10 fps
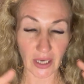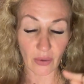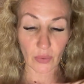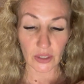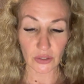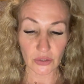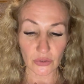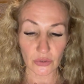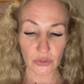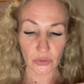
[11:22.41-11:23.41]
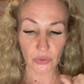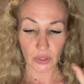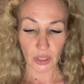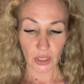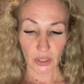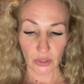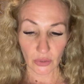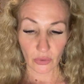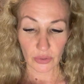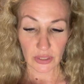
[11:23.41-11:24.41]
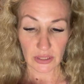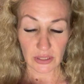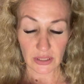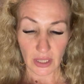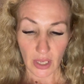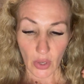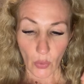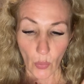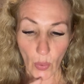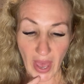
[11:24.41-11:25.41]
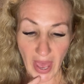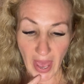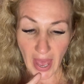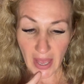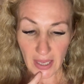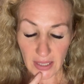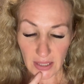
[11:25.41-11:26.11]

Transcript: I want you to notice where